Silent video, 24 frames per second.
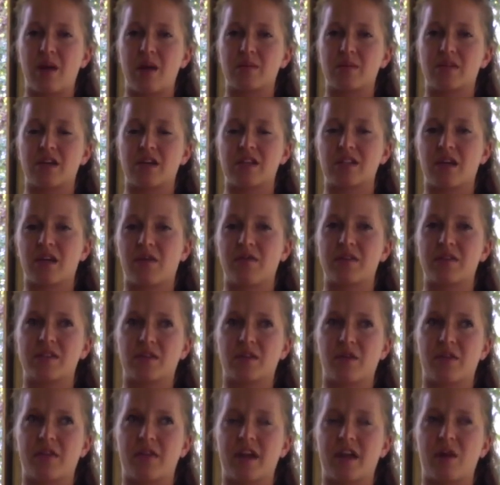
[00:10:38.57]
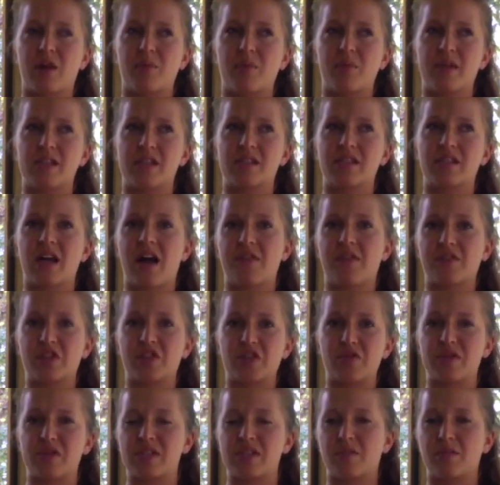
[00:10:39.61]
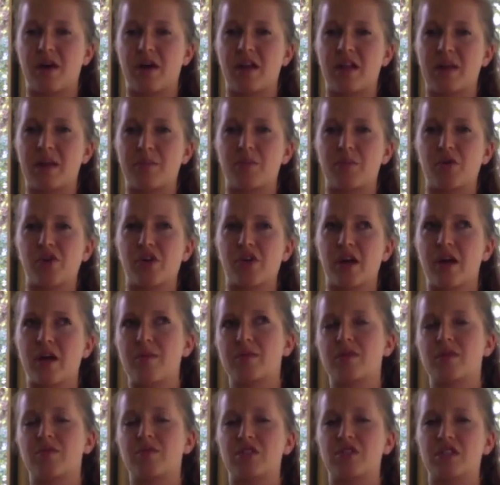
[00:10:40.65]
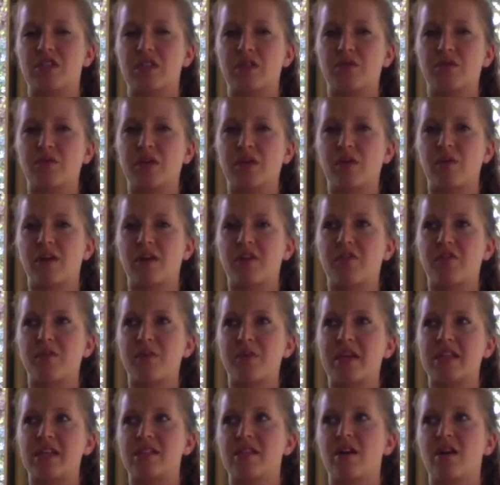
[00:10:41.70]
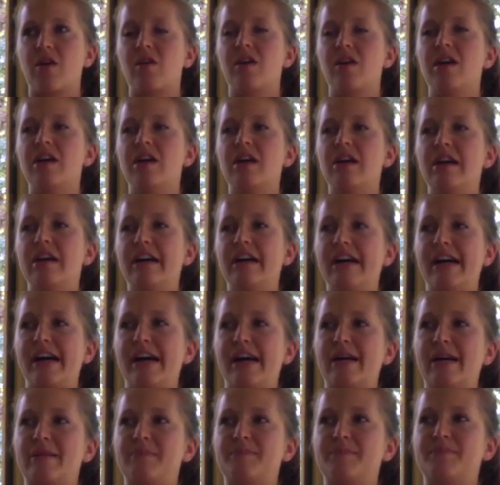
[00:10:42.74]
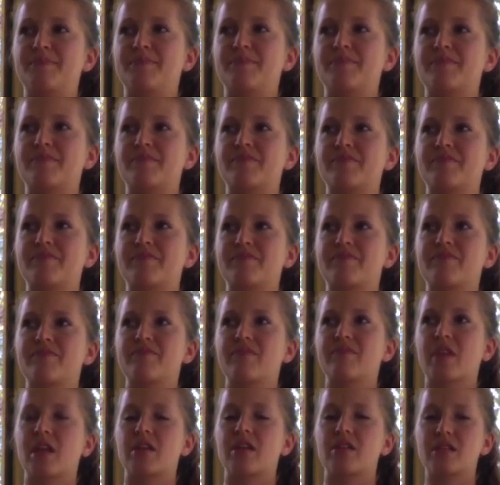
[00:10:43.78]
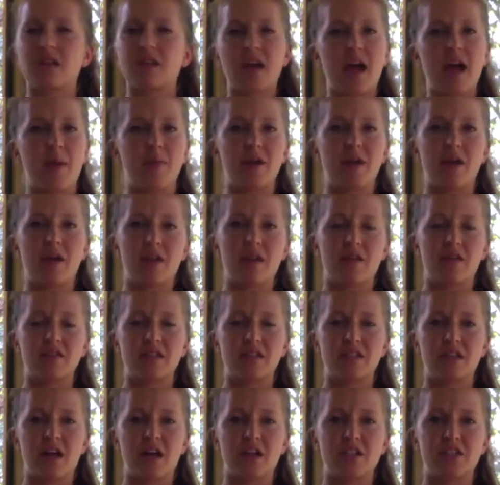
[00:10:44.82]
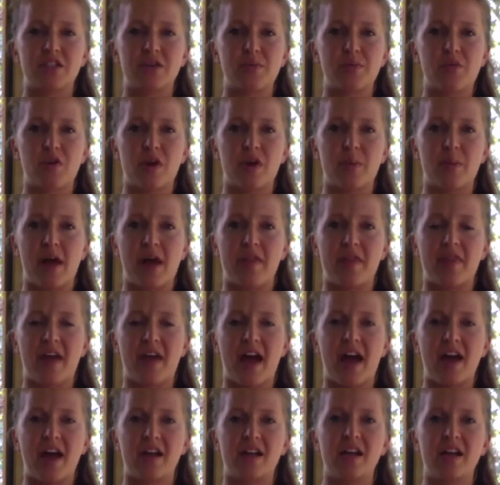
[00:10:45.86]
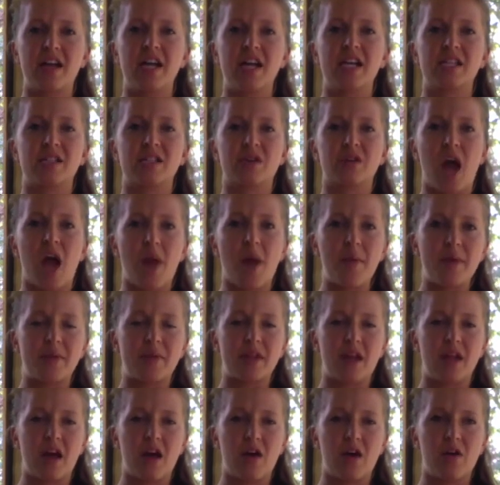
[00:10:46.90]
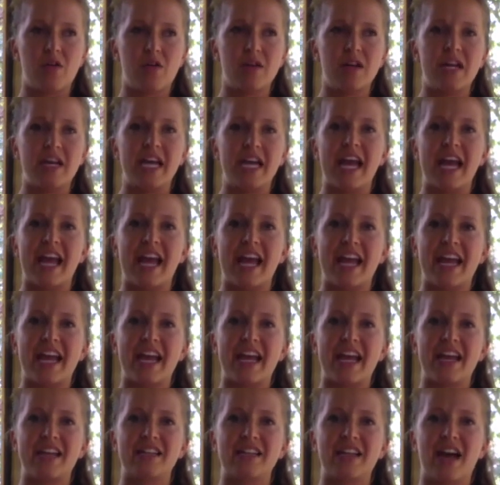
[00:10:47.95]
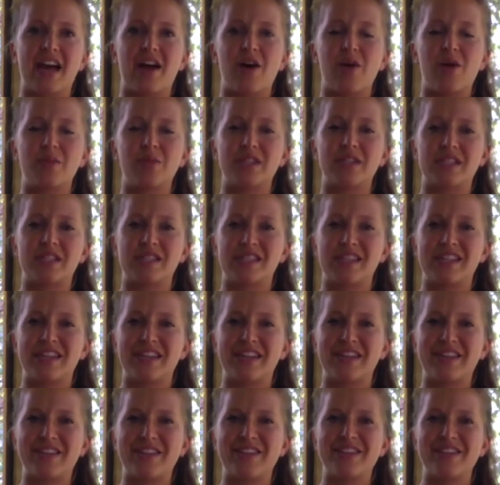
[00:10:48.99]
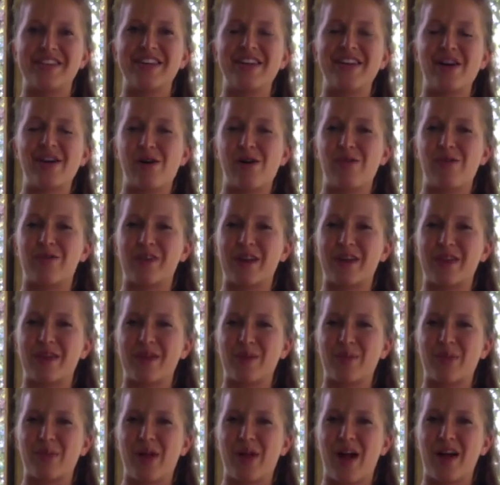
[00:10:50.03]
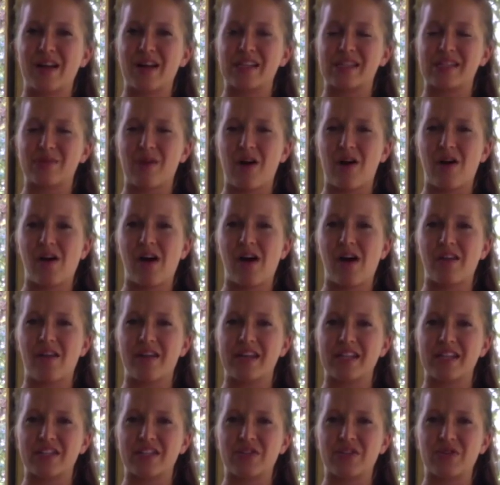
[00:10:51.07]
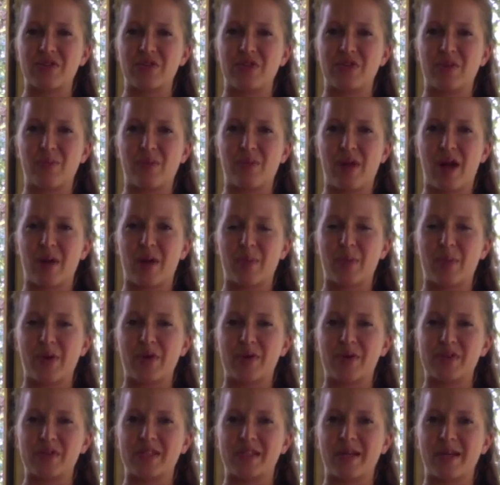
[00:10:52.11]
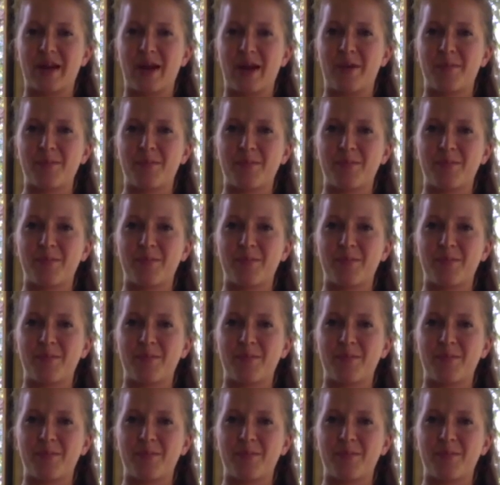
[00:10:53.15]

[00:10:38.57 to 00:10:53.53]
So I saw a physical therapist after doing some online programs, which didn't really work for me. So yeah, but I'd love to talk to you more about that. So comment below, and I hope to see you over at the blog as well. I'll link to the blog post here.